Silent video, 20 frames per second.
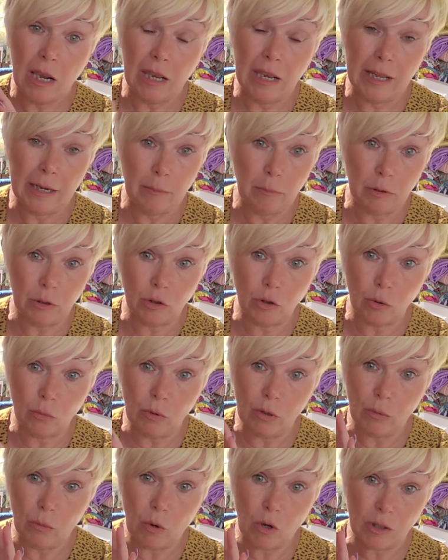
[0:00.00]
labelled up
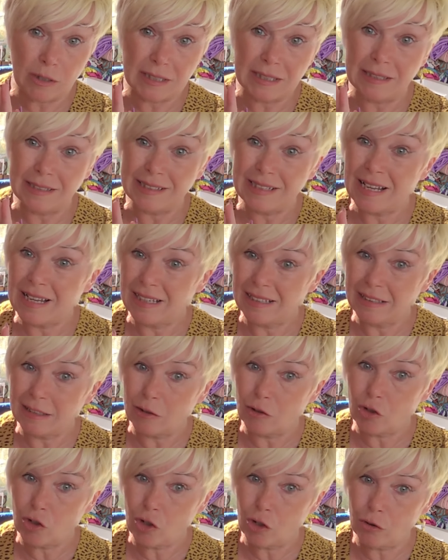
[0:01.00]
with what's inside,
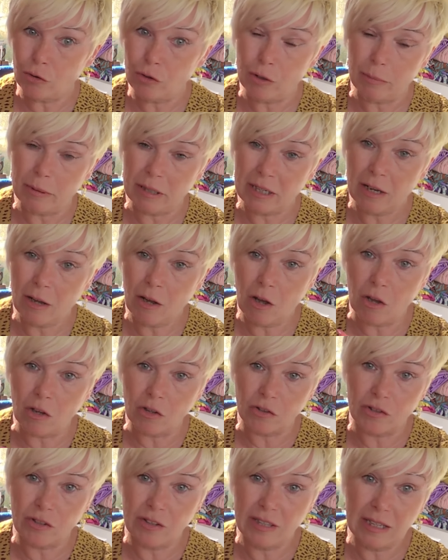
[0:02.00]
I'll show you,
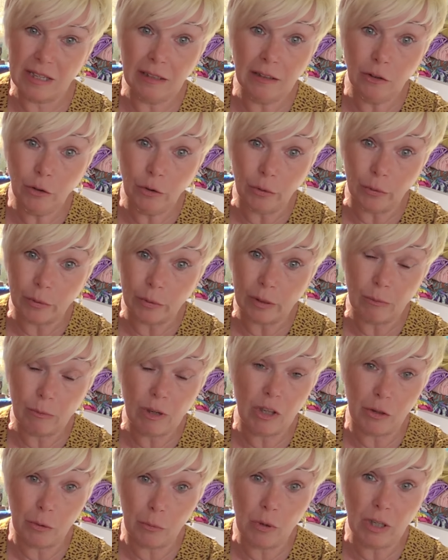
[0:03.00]
because they look, you
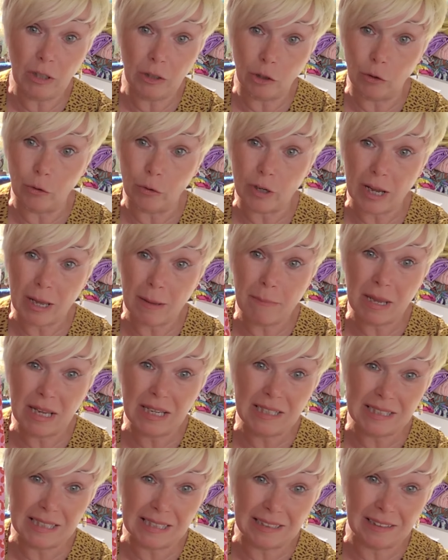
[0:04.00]
know, they will look
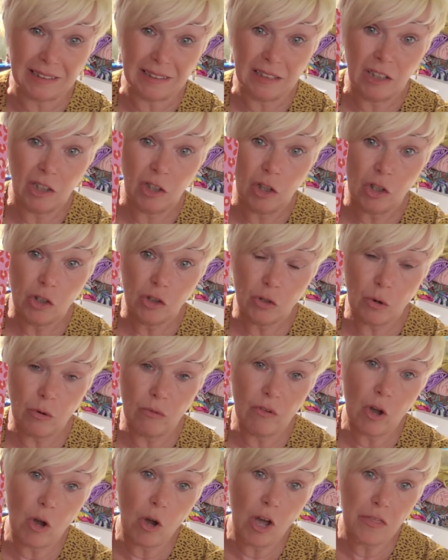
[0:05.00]
amazing. So I've
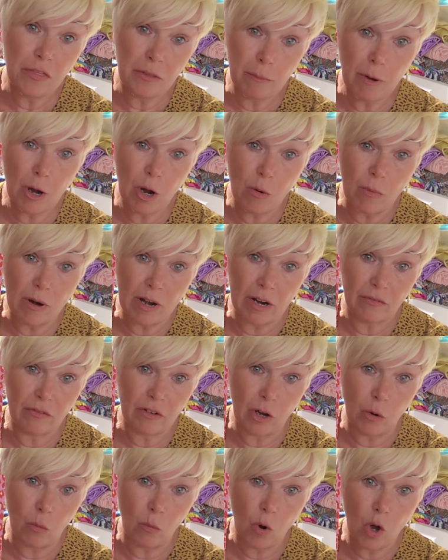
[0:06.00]
got, at the moment, I've
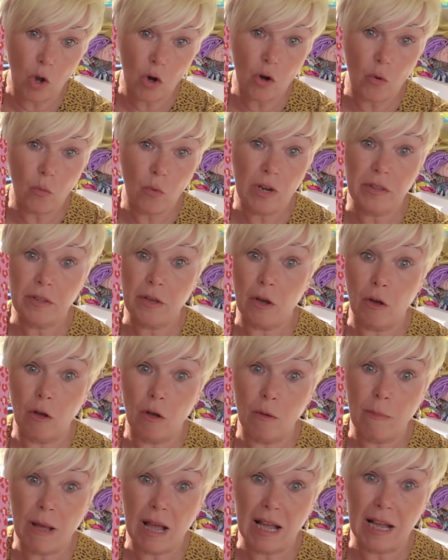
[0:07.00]
got one with
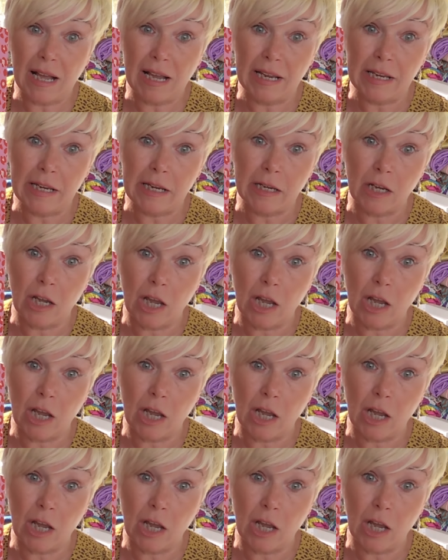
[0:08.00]
all my